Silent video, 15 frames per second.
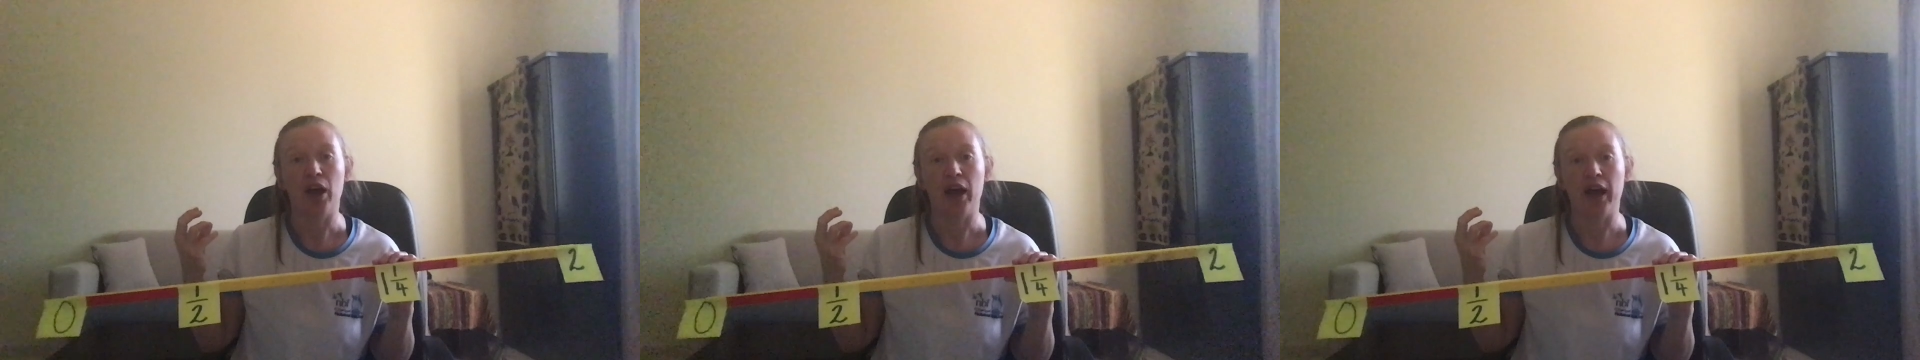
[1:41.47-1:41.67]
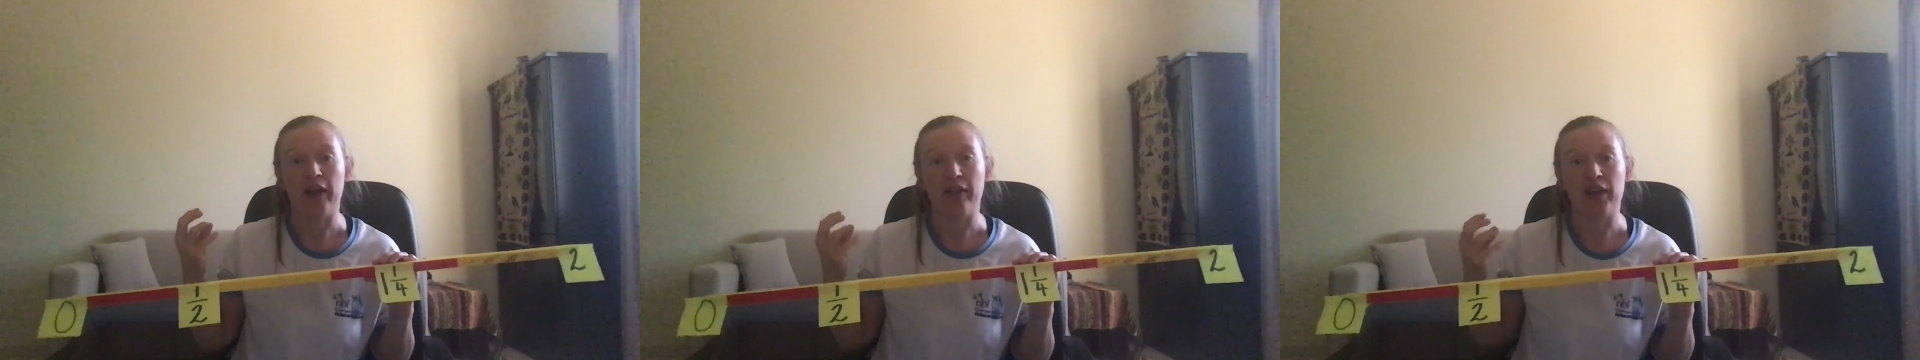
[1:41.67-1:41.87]

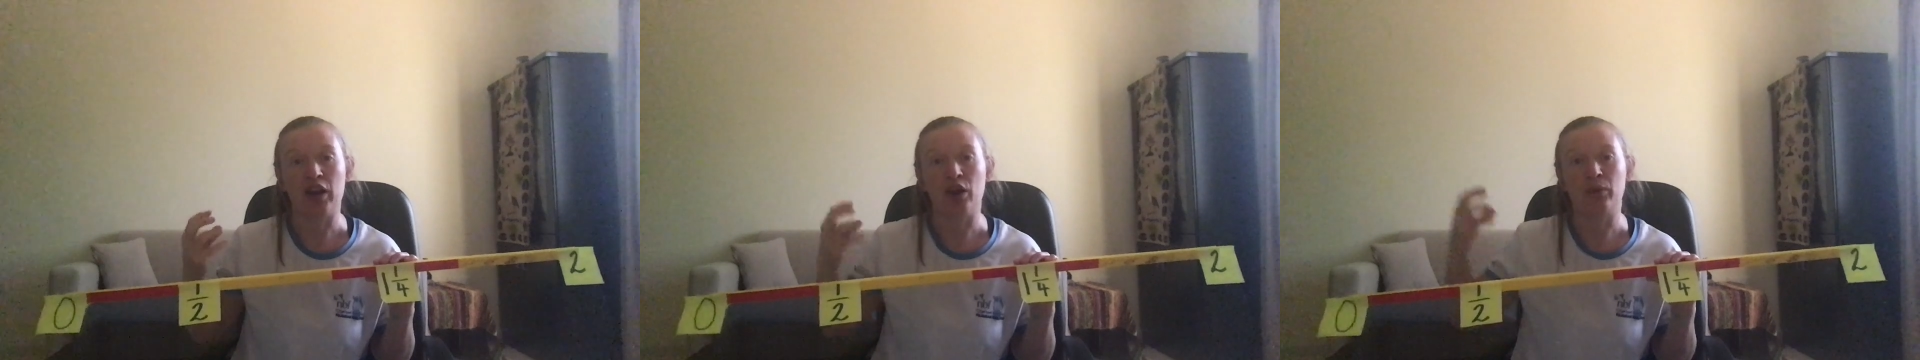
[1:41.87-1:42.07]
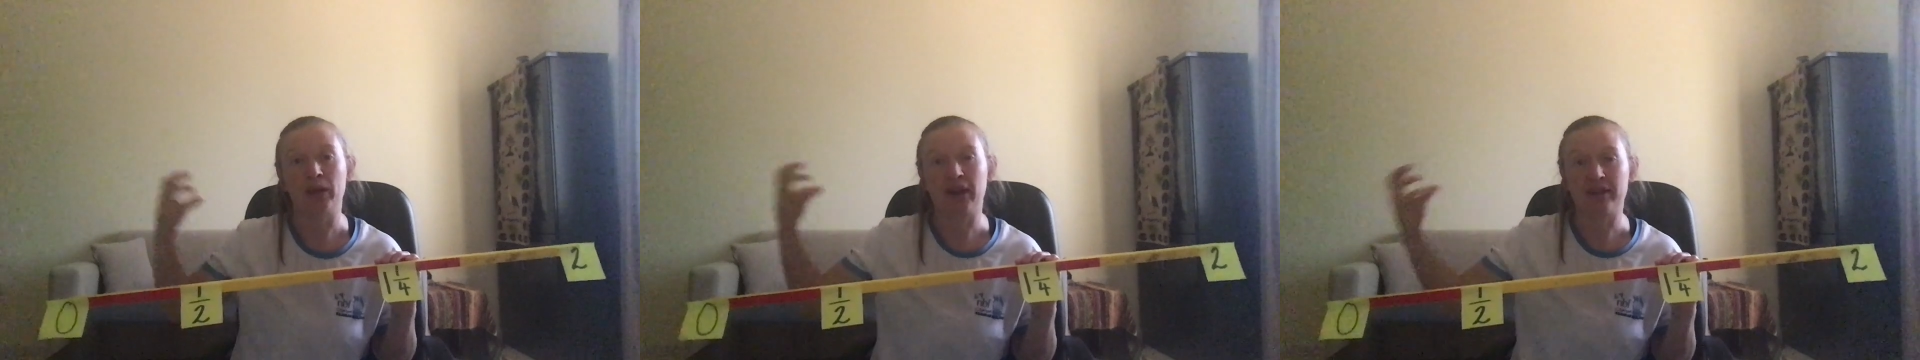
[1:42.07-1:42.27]
and then
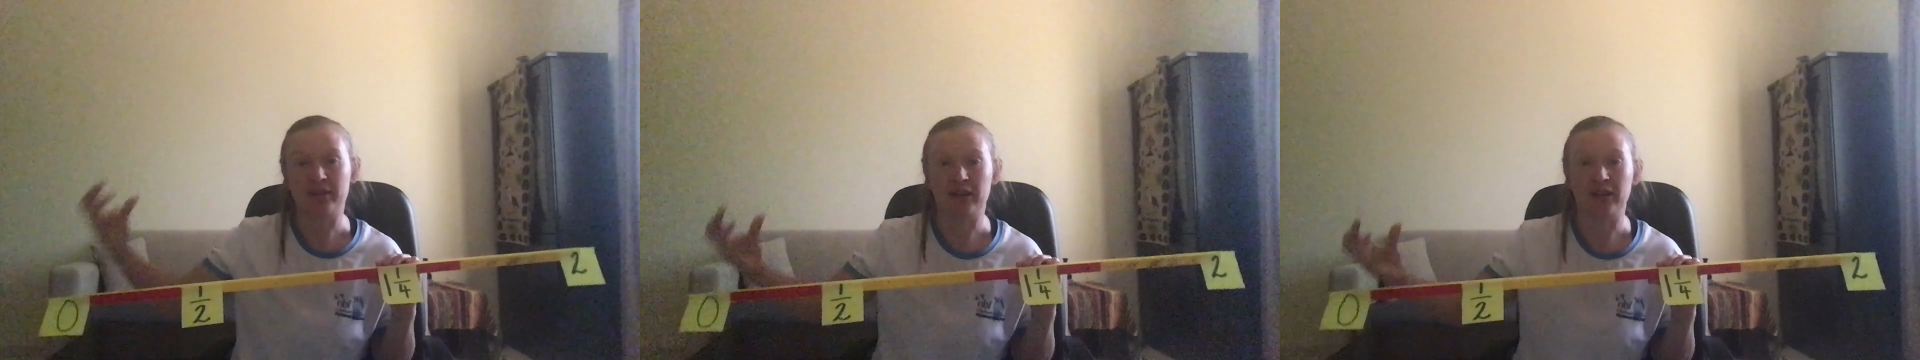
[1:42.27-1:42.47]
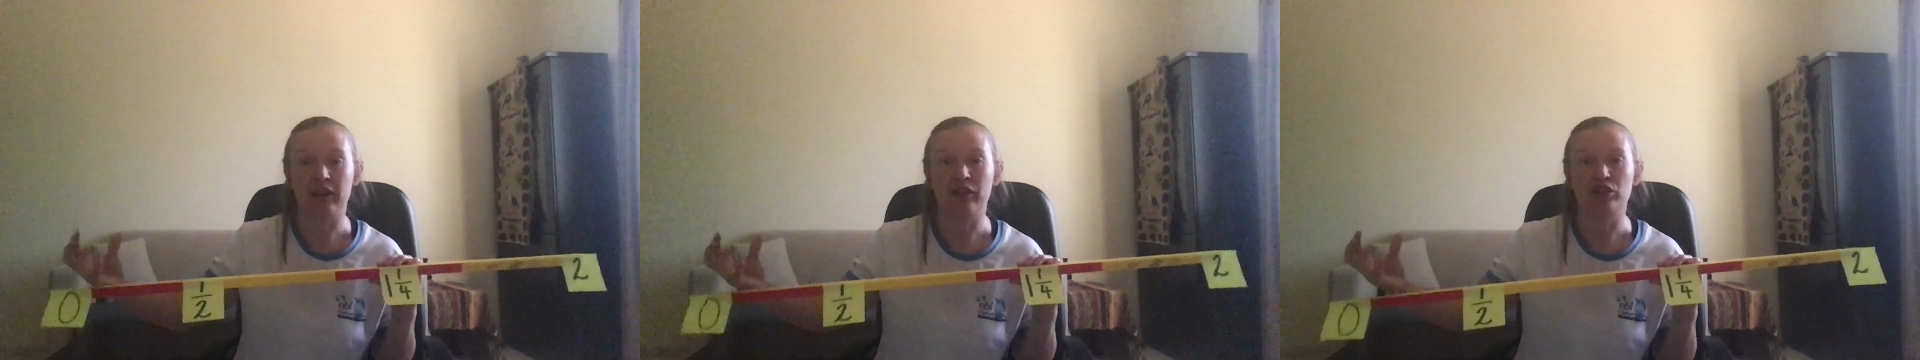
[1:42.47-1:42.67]
I would ask
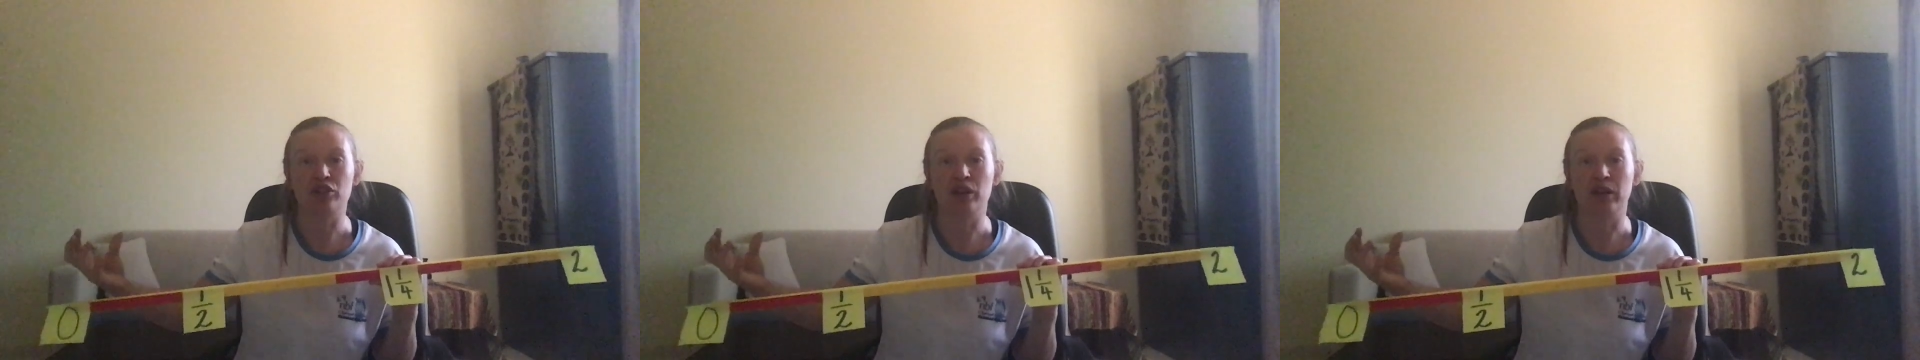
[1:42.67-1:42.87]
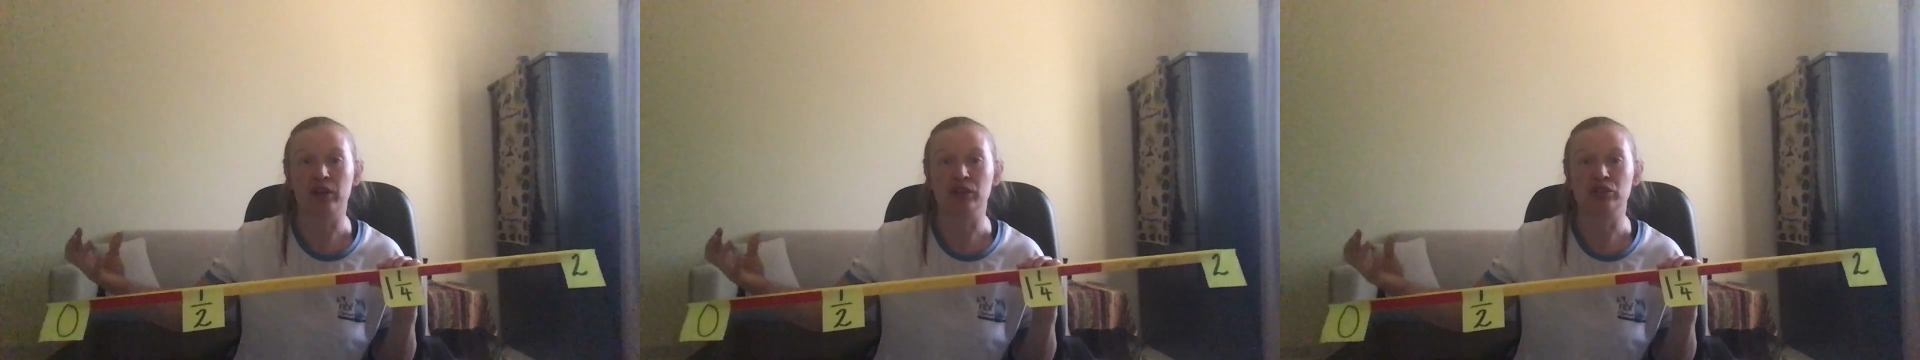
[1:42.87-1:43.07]
another
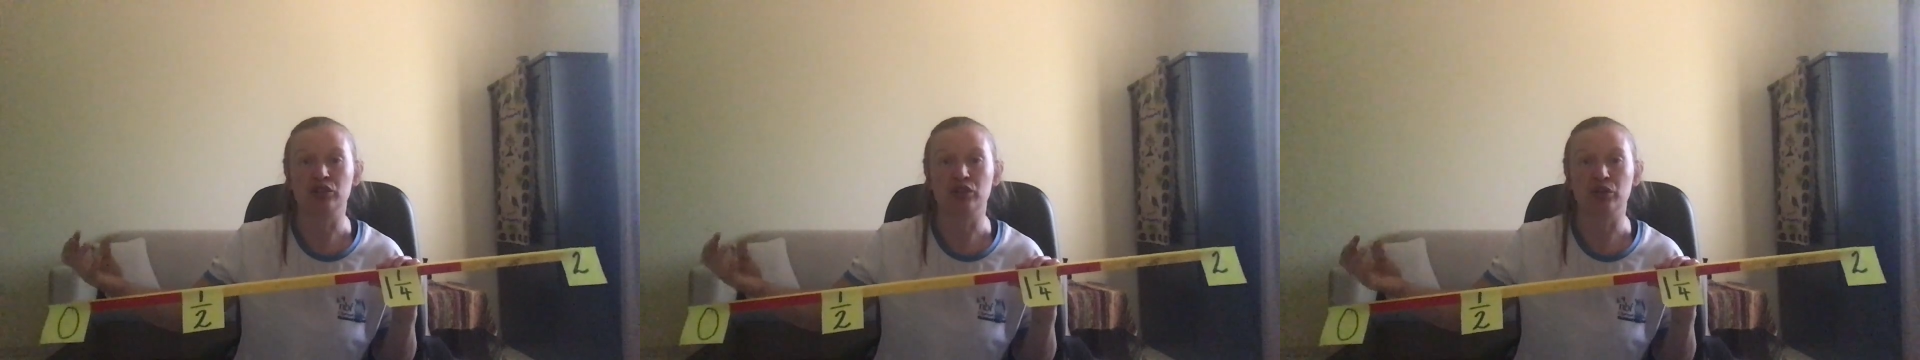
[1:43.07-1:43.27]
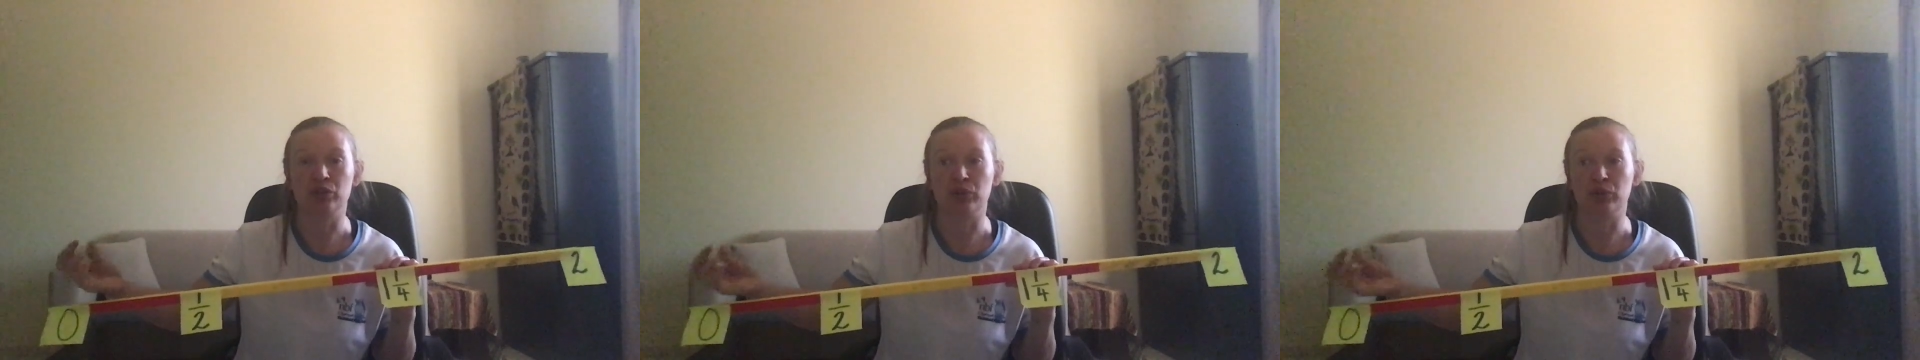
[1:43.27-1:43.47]
child
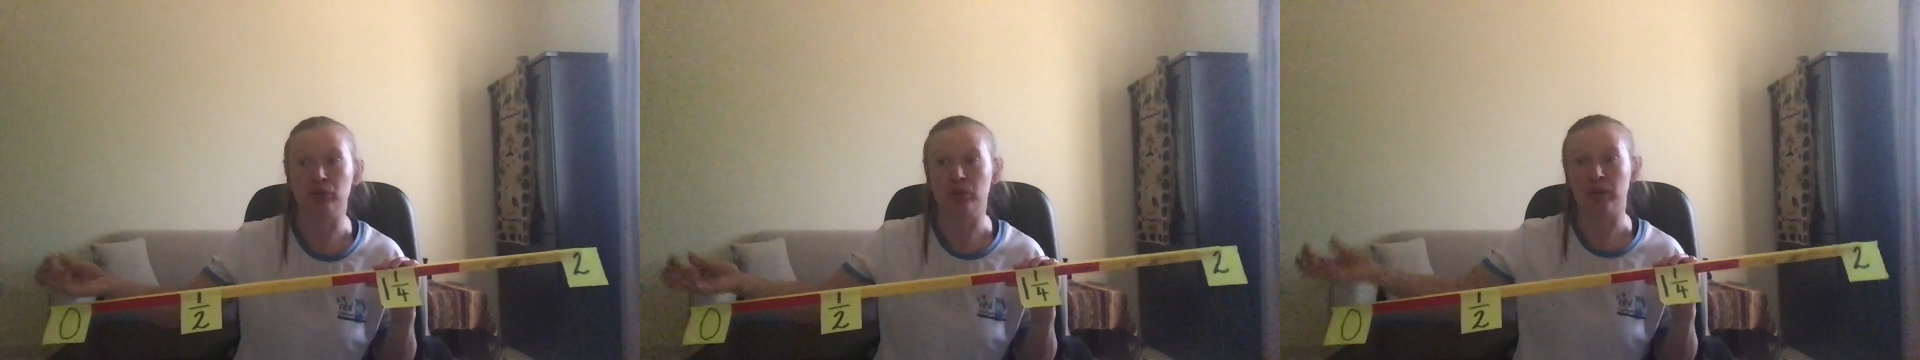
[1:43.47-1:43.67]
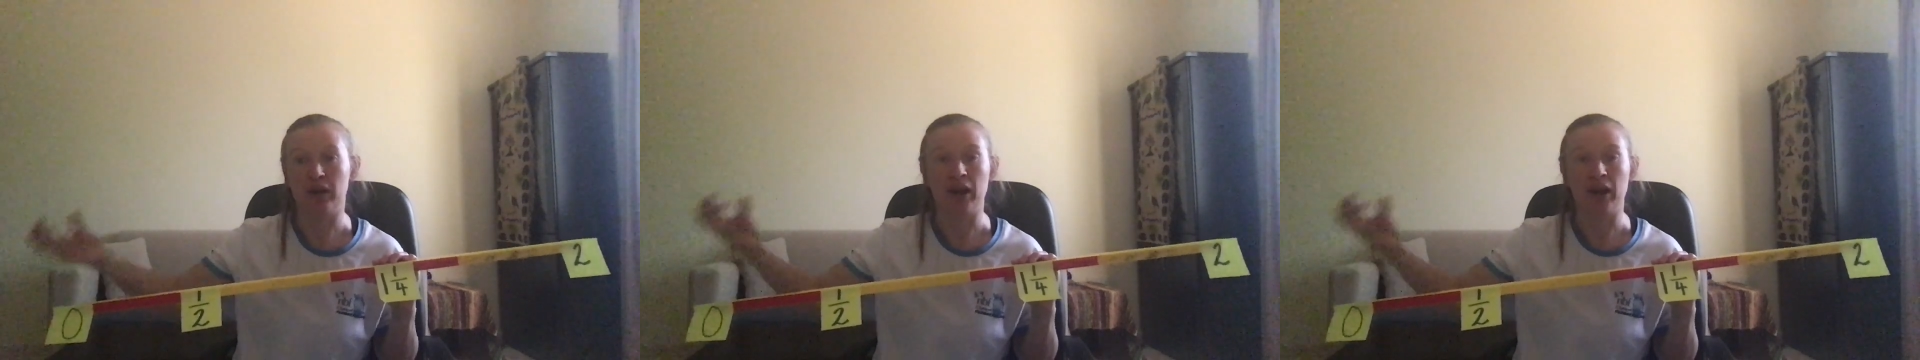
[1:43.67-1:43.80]
to